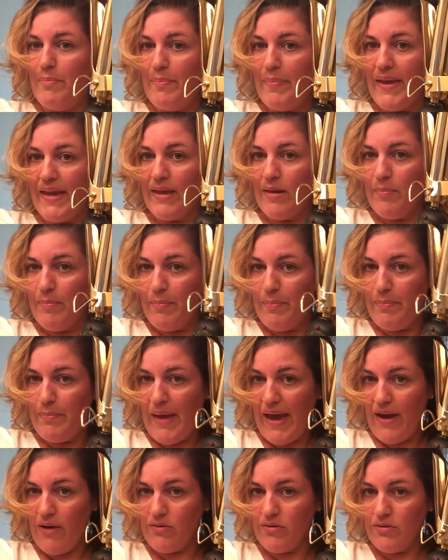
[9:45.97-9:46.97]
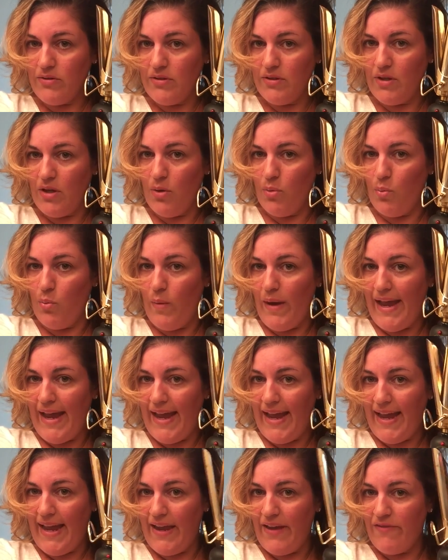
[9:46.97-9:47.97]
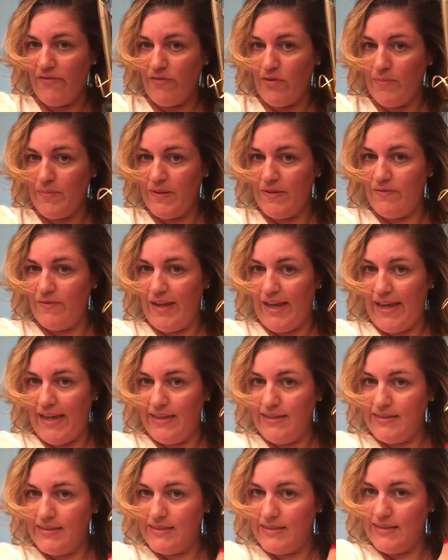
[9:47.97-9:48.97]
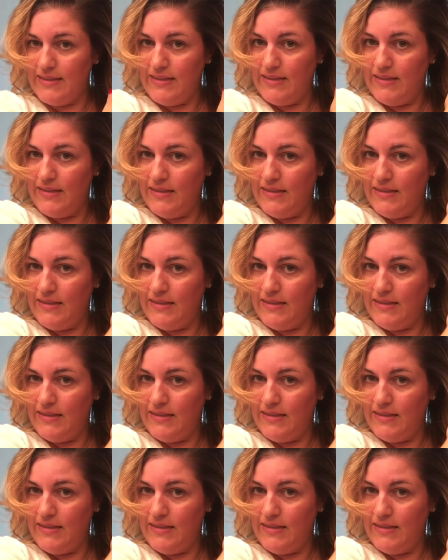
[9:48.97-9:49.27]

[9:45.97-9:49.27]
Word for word: Big barrel away from the face.